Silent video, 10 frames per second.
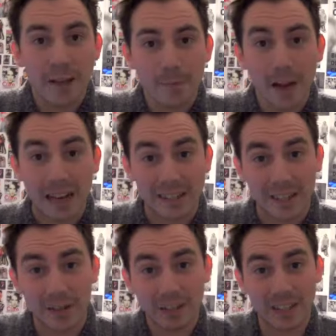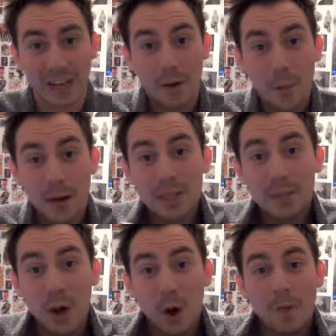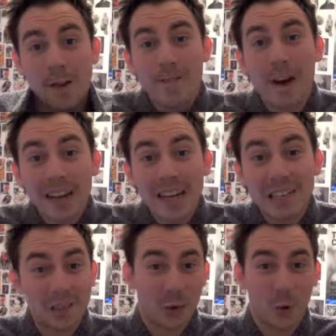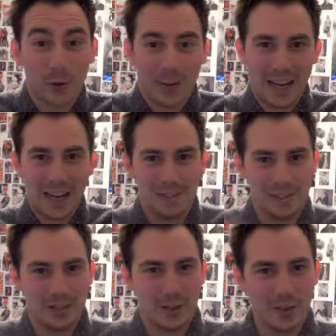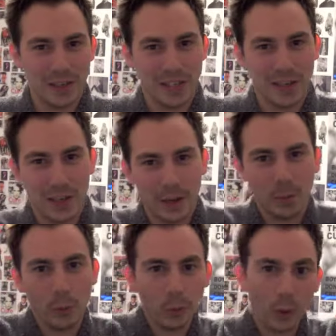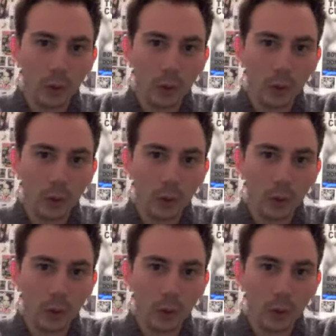In fact, this dressing gown reminds me of a funny story. Funny story time. Woo!